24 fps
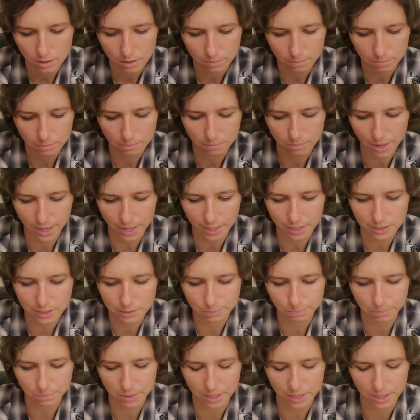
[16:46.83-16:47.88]
might
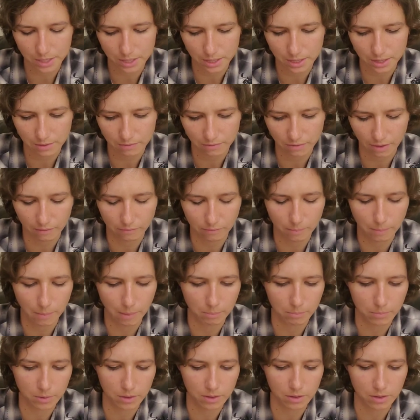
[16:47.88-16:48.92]
be, if I
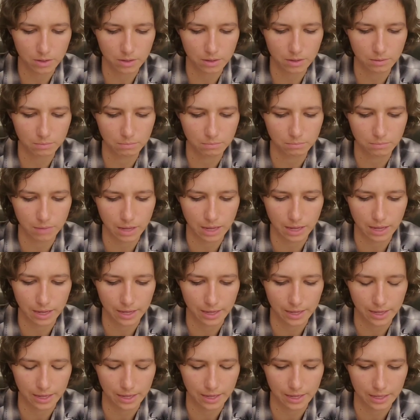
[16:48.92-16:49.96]
remember
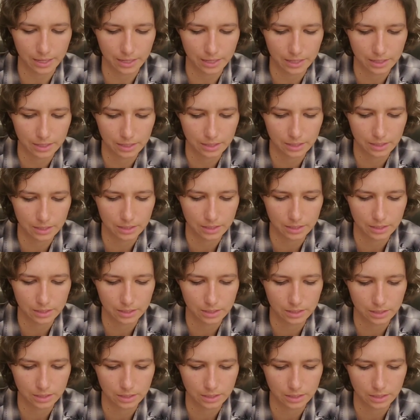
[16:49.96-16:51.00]
my
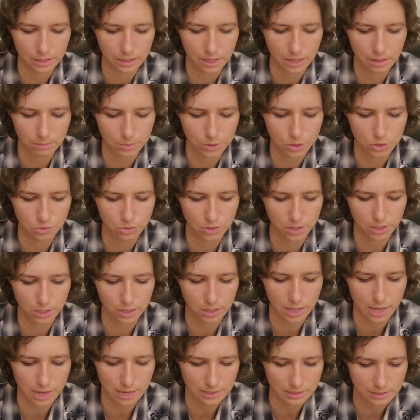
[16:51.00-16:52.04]
chemistry
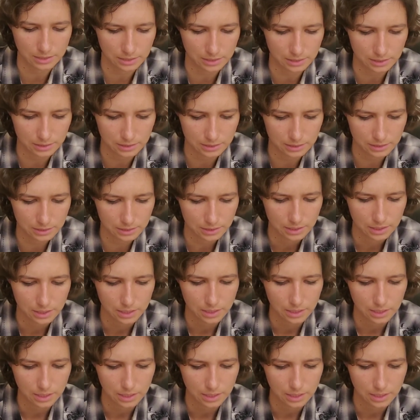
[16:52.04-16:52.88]
classes,